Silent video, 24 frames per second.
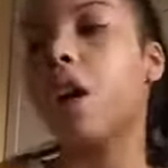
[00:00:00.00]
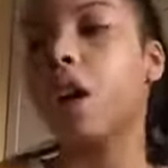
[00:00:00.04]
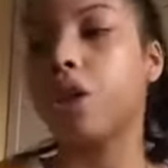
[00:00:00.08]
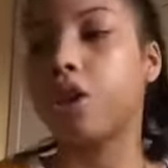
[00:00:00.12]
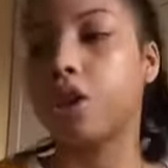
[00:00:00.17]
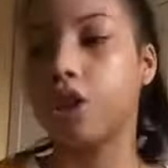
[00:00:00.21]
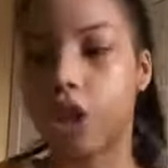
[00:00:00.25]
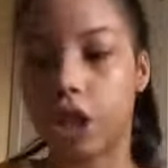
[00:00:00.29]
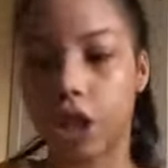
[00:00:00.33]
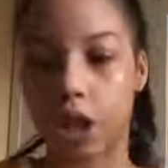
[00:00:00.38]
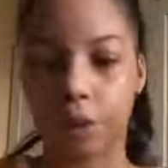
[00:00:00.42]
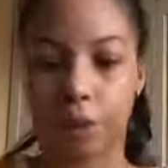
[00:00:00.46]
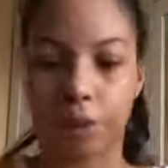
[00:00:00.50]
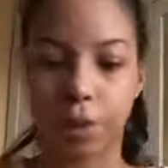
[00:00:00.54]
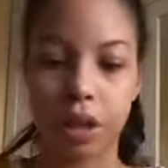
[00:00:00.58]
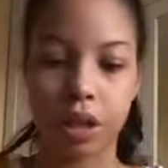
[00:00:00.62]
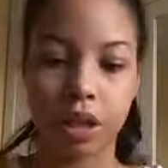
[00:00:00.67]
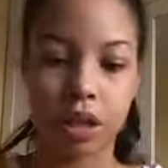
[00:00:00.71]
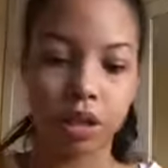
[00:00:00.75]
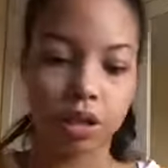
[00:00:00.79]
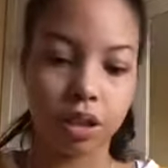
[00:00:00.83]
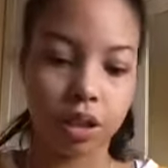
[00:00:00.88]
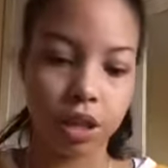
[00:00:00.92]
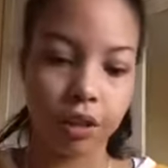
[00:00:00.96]
So I'm
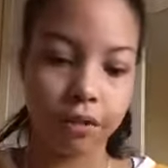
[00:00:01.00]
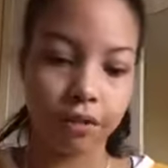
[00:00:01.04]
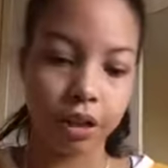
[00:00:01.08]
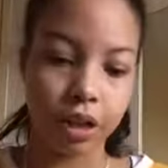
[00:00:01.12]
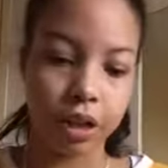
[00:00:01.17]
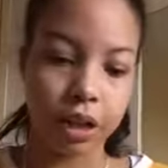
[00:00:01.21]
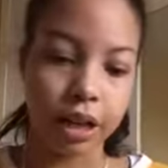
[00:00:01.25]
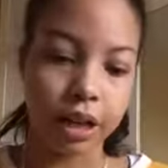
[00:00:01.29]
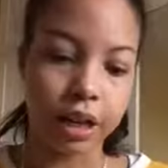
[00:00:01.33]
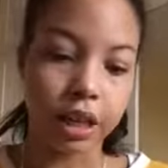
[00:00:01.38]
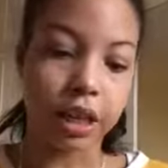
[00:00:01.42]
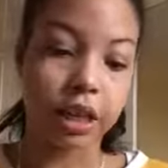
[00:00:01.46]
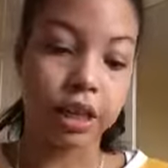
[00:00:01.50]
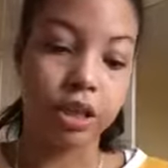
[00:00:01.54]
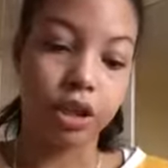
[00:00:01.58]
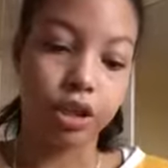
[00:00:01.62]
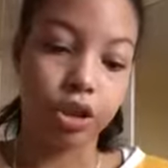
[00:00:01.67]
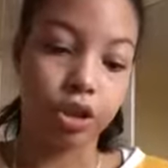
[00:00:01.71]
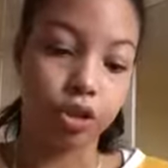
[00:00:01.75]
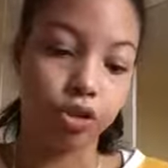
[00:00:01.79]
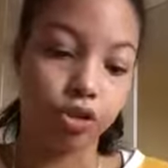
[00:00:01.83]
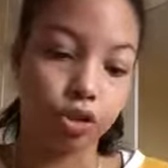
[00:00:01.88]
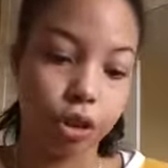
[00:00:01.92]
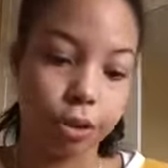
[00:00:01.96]
gonna give you like a
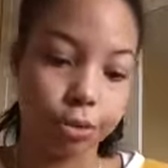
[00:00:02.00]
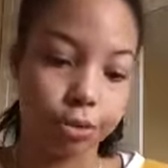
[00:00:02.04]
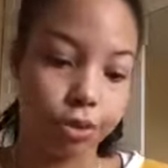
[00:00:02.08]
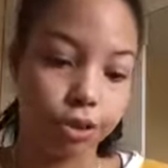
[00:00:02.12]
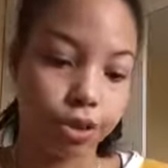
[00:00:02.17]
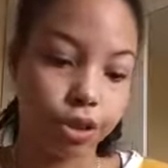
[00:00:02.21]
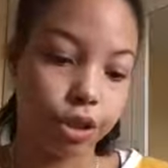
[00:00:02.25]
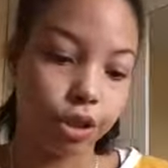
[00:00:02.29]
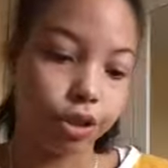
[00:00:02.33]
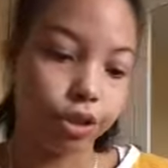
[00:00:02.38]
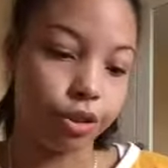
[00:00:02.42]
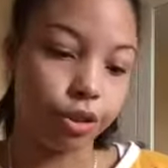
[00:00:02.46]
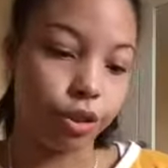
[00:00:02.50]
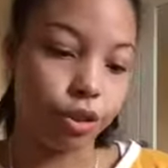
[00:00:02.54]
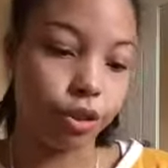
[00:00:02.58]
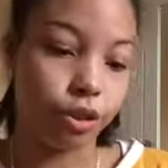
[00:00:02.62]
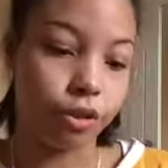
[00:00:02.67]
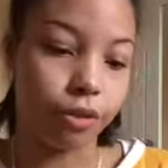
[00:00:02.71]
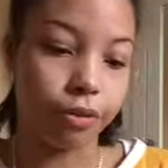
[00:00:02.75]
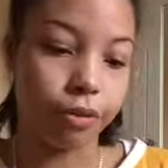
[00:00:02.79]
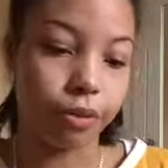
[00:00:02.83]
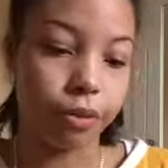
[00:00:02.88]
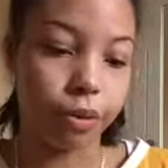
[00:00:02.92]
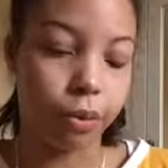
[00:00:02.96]
description
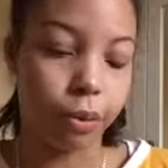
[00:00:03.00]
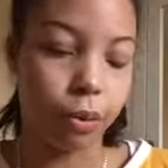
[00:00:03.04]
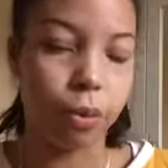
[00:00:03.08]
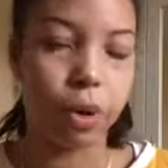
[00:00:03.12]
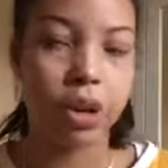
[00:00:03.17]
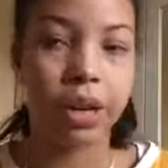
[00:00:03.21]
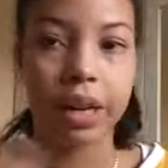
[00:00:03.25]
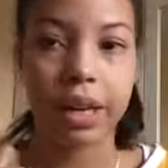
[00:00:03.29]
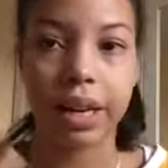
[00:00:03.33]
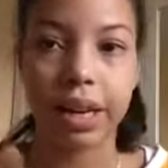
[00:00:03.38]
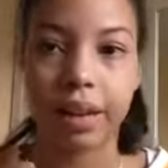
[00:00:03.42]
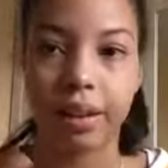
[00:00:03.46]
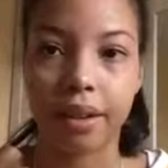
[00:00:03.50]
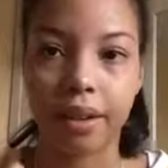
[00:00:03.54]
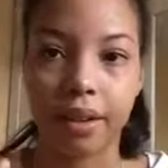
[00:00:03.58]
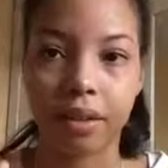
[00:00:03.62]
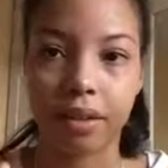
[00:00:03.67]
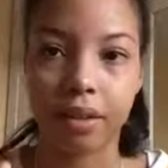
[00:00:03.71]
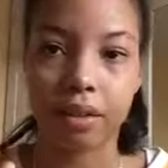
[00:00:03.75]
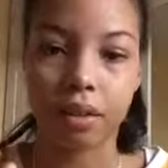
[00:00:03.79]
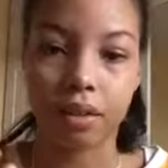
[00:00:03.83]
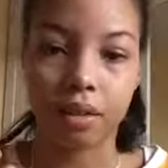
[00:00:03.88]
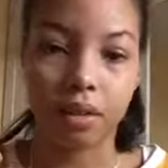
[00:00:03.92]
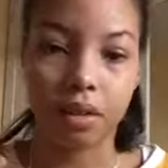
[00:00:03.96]
of what like
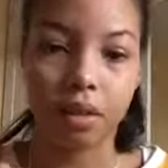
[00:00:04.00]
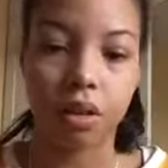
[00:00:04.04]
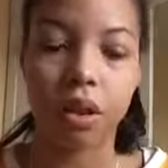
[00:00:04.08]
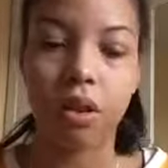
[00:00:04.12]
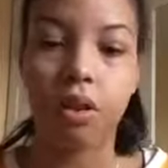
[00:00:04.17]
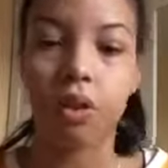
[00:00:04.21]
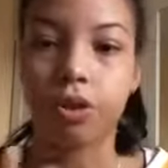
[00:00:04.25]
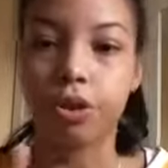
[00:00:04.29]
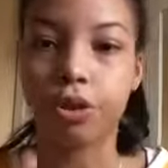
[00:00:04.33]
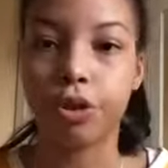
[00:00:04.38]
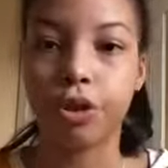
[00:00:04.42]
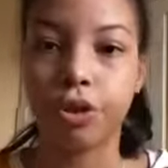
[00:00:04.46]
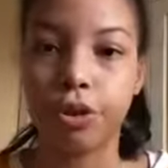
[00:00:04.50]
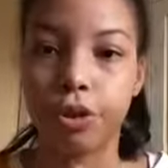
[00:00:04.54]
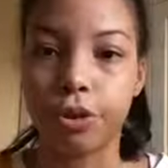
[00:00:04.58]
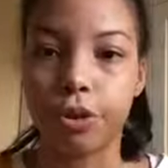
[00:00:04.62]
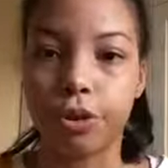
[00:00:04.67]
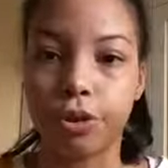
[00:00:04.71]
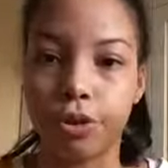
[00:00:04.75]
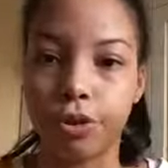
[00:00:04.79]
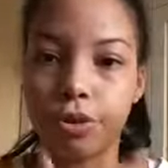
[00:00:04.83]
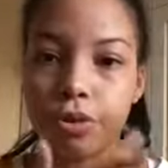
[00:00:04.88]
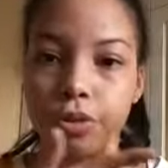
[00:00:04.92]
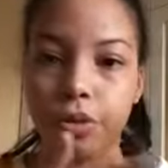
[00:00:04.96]
on
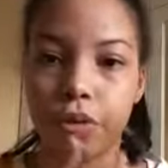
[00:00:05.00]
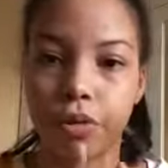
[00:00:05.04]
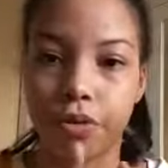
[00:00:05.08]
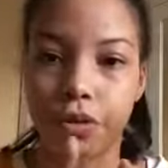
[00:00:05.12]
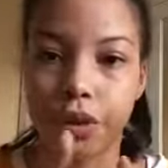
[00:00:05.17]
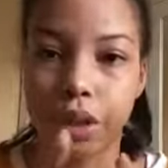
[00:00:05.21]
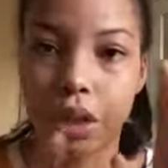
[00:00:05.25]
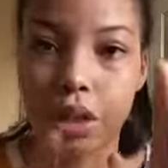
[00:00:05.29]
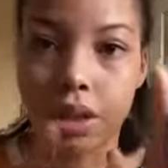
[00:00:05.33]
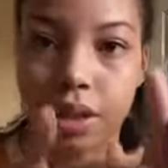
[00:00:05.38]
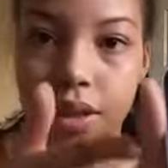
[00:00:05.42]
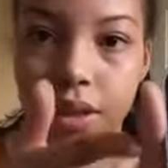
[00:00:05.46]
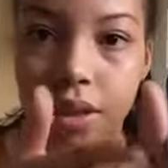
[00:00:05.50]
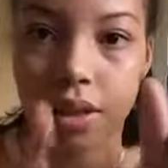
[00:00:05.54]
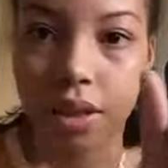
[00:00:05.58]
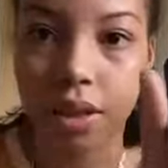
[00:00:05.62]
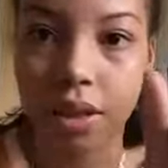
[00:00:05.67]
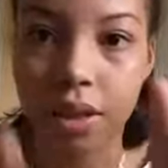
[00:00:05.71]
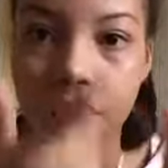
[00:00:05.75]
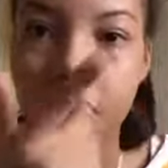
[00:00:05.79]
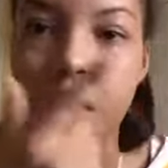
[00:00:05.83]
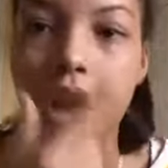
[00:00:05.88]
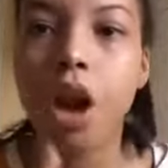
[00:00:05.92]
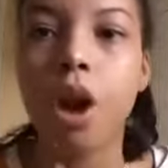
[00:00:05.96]
Google, obviously
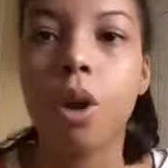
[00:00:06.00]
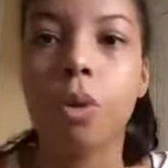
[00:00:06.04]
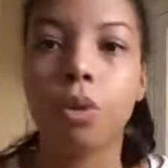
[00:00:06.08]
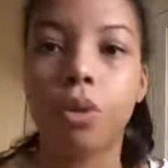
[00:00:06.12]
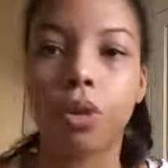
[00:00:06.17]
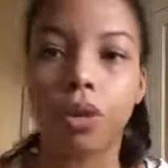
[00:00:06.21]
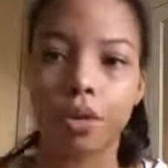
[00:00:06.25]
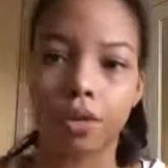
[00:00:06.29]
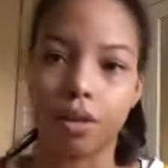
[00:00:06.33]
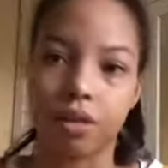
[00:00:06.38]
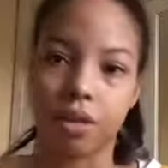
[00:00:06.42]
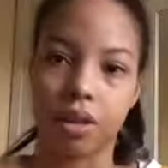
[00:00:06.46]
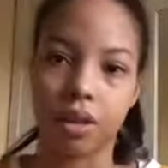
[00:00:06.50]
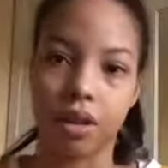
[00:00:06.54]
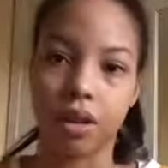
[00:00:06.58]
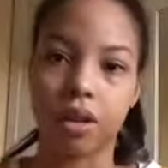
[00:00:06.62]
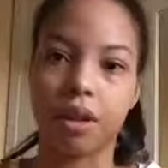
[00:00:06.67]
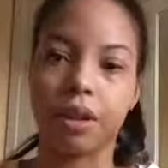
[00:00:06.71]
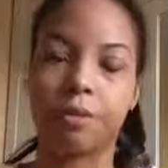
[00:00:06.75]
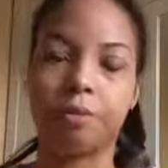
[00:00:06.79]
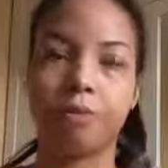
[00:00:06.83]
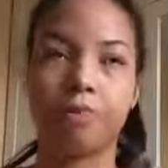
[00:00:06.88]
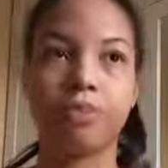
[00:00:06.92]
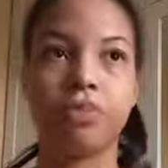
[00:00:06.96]
what
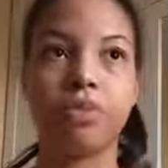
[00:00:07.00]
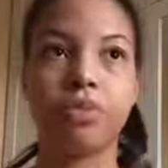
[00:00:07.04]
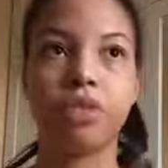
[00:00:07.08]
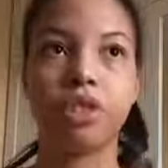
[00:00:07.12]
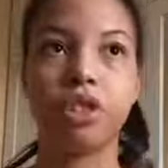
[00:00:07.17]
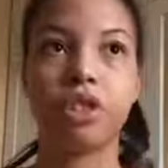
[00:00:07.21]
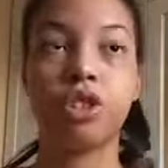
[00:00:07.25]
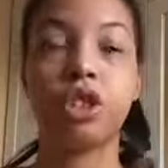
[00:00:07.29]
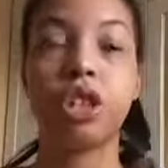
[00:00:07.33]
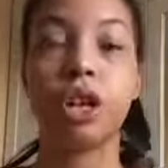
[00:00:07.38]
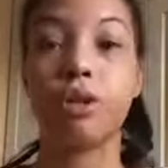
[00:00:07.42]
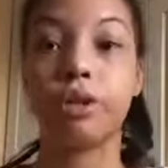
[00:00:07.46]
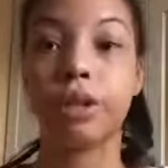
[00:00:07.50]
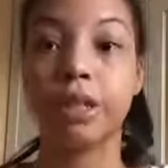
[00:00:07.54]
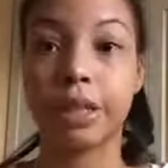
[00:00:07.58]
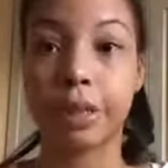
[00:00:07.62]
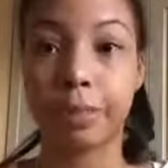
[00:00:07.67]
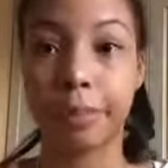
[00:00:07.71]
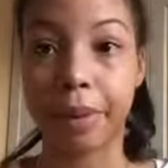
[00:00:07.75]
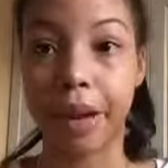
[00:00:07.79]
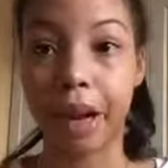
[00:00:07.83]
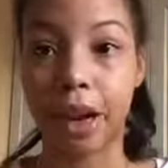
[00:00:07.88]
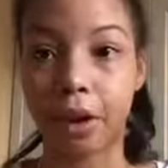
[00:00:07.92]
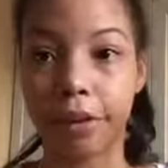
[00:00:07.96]
the show is
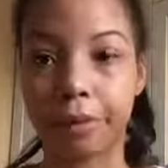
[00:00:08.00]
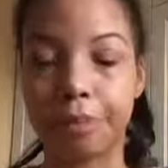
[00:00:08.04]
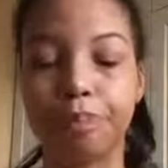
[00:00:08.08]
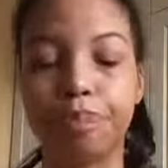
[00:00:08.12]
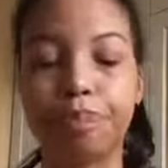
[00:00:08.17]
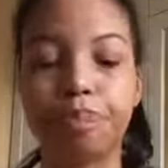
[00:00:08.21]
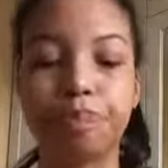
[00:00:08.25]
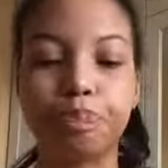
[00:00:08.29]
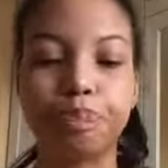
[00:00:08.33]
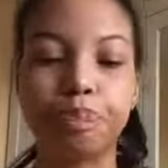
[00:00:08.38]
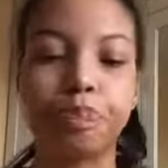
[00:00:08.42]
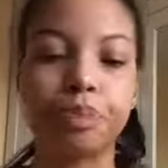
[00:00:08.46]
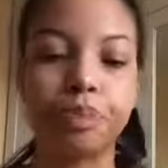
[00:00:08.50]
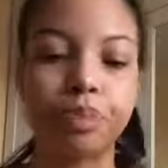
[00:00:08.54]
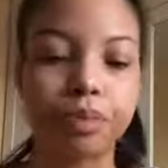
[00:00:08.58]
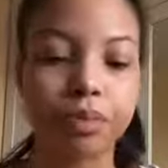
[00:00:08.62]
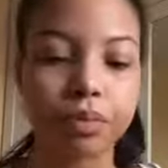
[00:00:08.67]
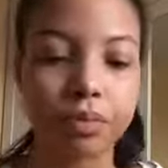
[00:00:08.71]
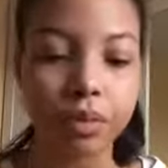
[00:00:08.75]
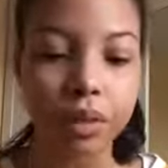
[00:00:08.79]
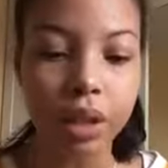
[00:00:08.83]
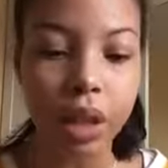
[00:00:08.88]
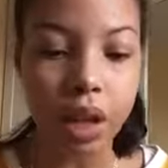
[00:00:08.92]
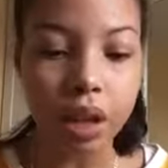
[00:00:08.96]
about.
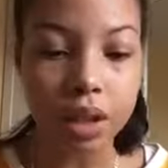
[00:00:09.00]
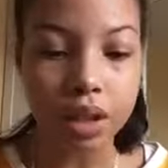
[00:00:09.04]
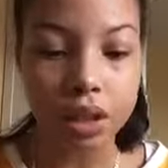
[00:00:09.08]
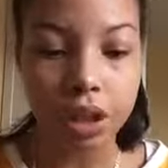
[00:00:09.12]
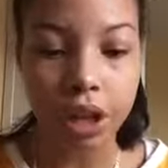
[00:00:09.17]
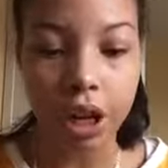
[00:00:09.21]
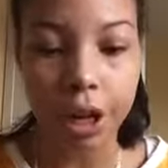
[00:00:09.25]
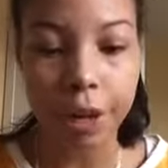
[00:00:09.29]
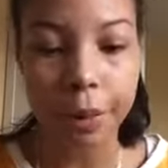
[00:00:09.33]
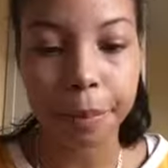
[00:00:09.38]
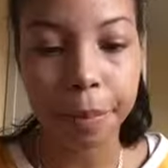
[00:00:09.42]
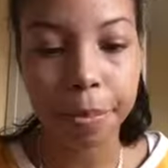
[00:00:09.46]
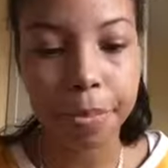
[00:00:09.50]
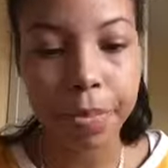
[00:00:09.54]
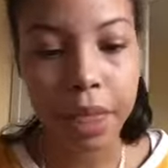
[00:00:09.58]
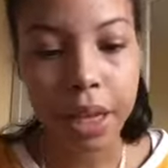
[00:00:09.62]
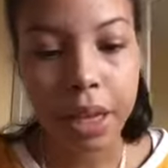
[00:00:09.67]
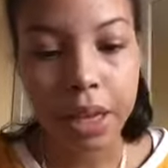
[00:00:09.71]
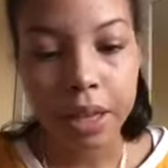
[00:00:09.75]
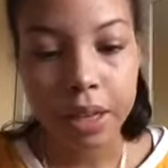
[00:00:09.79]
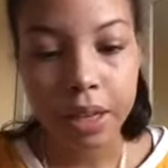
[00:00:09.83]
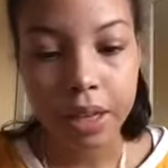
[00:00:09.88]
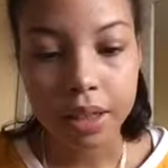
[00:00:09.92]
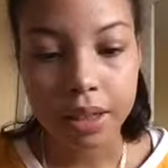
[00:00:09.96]
So,
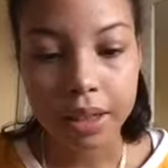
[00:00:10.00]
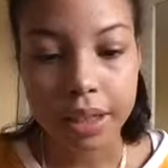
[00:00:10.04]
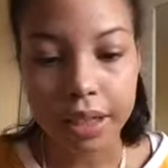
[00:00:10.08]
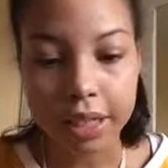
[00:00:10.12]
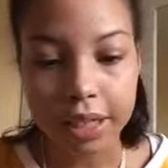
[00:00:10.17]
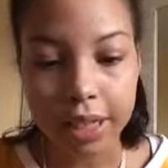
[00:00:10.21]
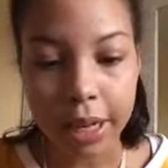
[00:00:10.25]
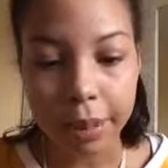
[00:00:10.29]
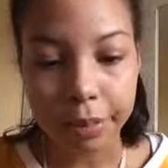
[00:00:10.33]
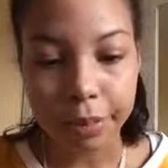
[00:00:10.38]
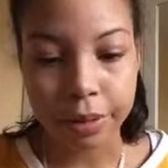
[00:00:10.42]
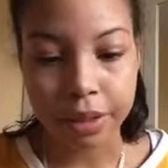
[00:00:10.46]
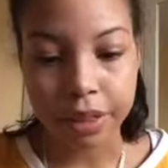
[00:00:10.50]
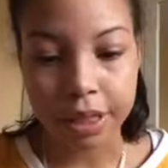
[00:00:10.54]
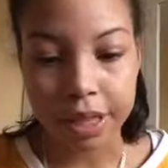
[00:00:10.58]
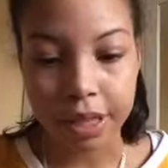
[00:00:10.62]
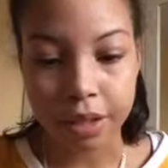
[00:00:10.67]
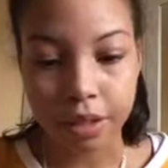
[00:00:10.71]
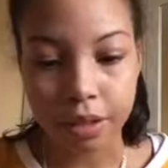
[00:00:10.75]
this ab